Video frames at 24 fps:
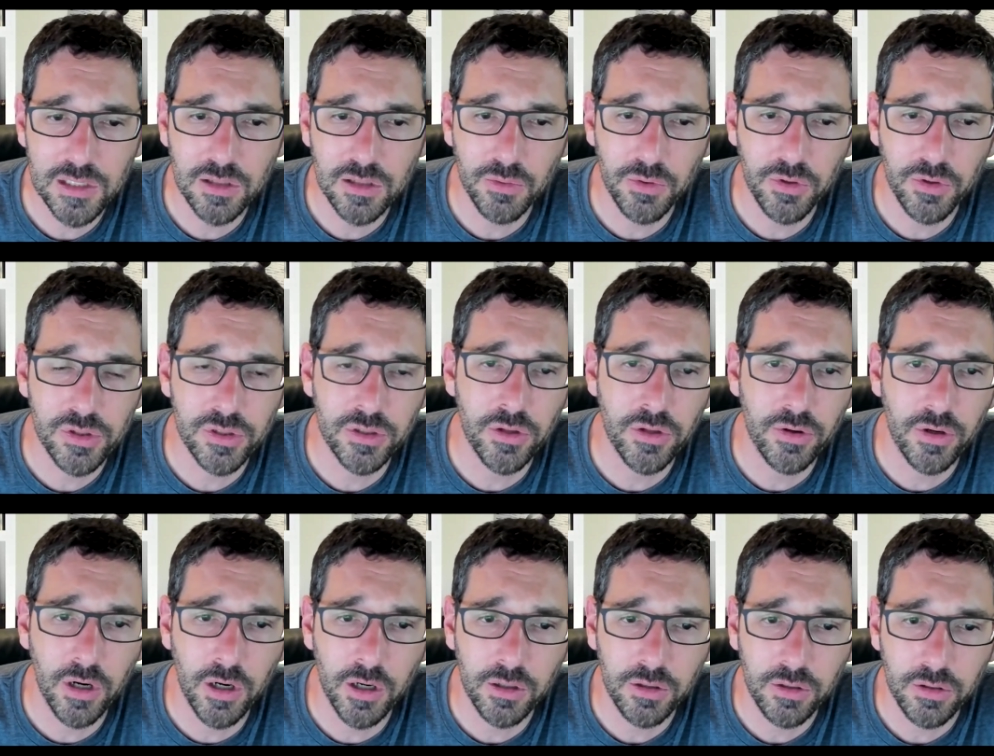So there's another
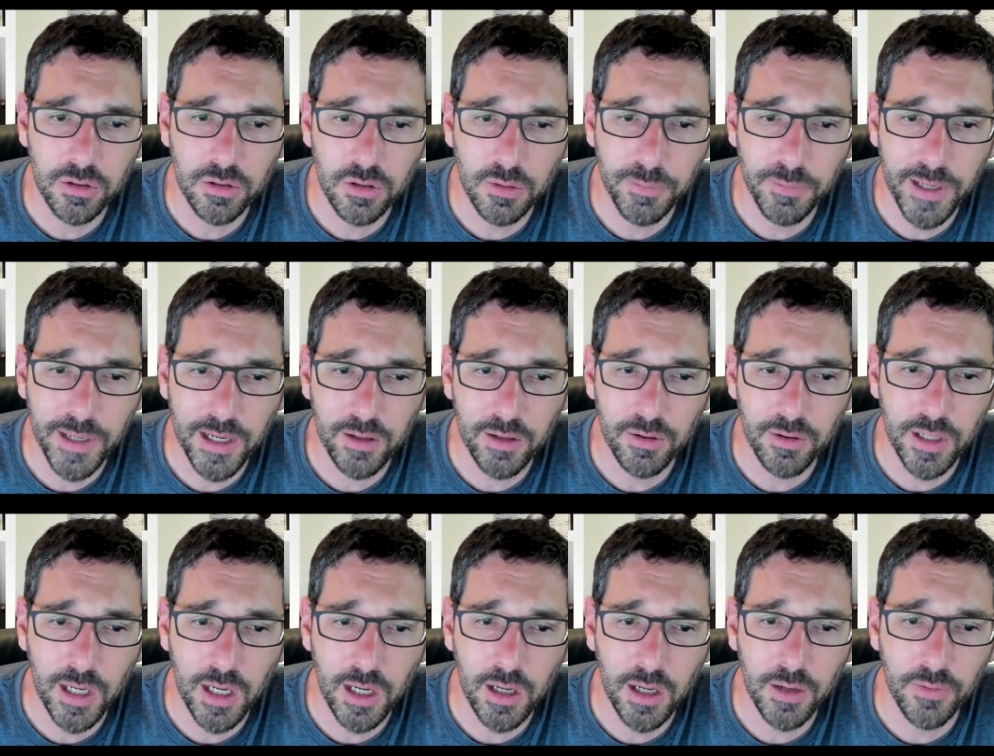article
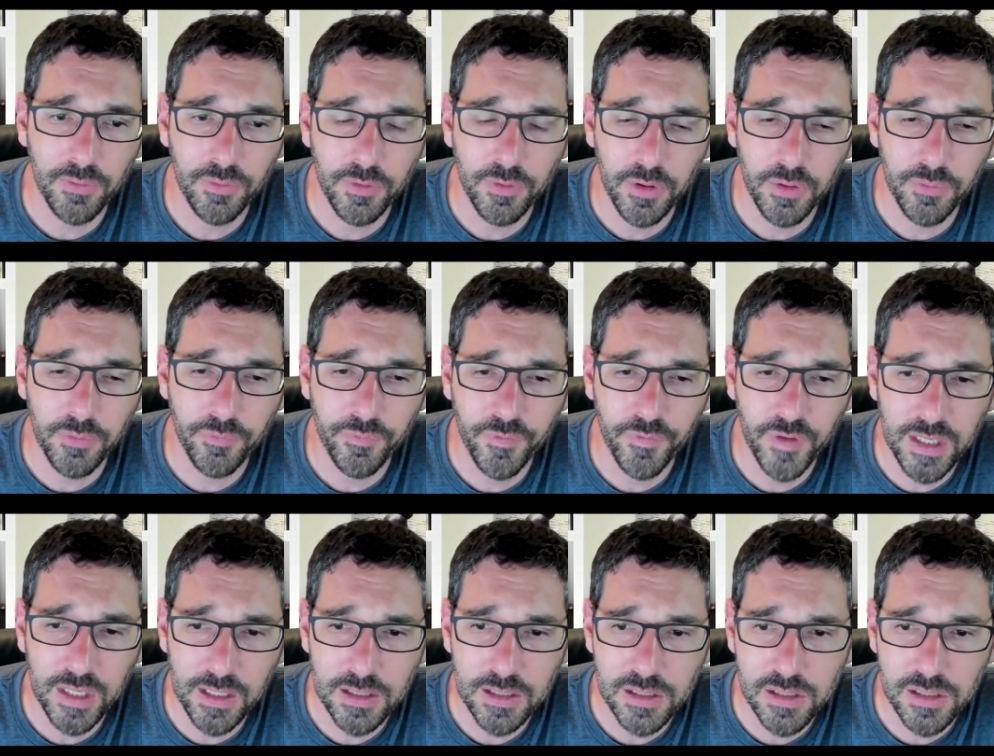about
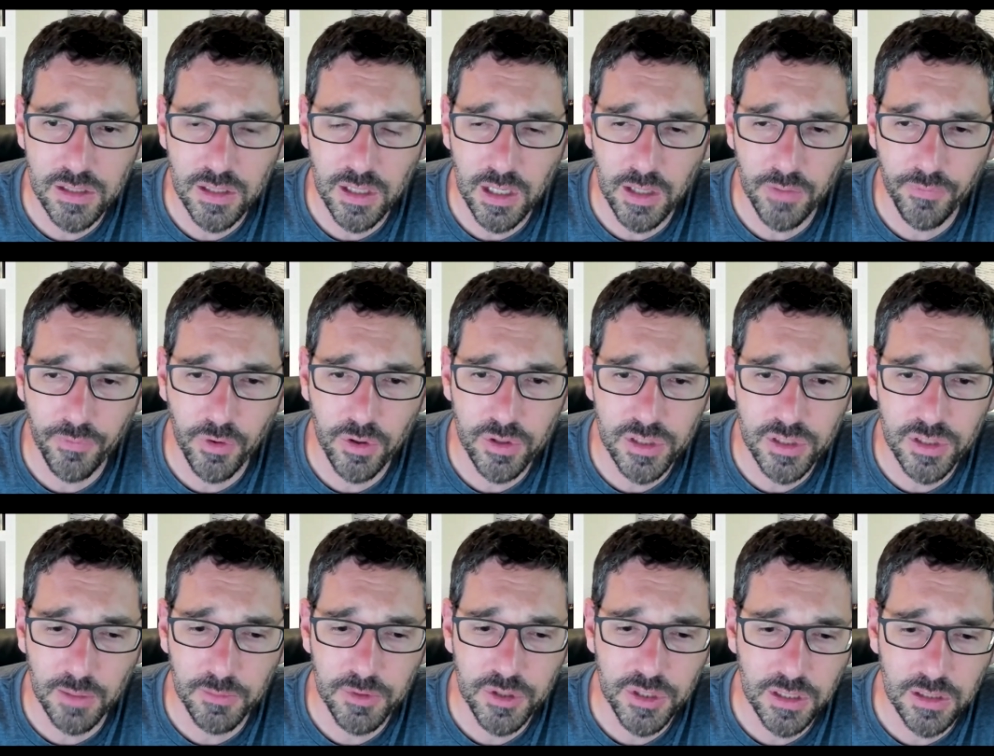fees for
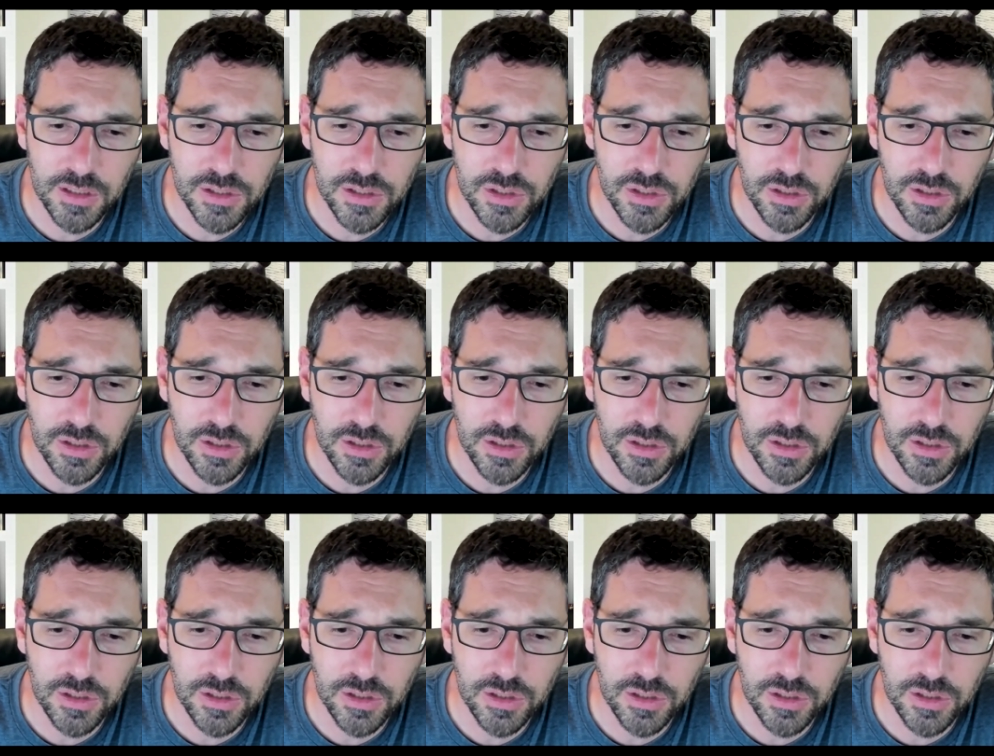assumptions.